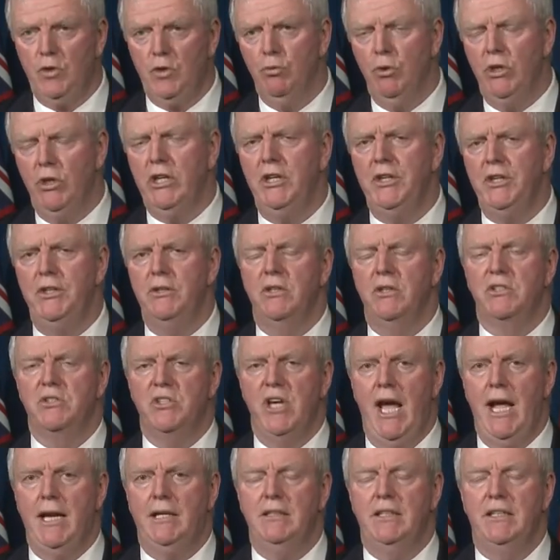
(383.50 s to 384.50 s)
We're going to do
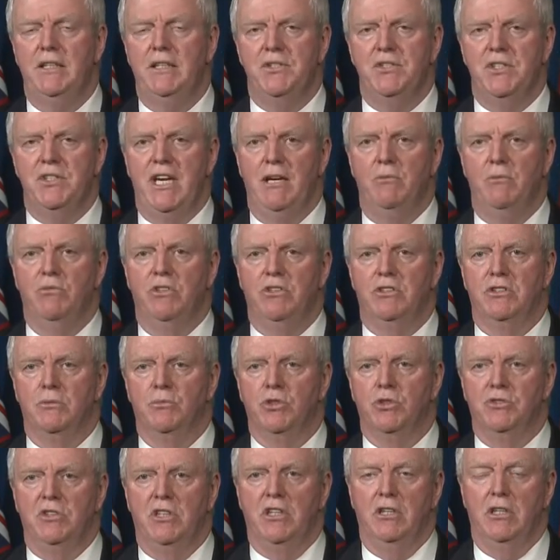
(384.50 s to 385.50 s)
exactly the same with the
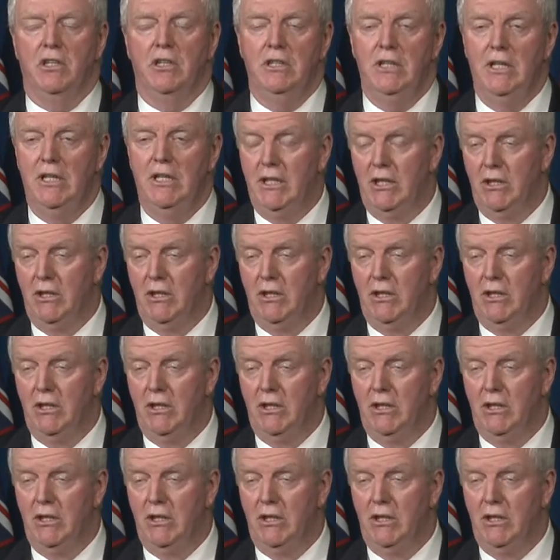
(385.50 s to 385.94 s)
Moderna.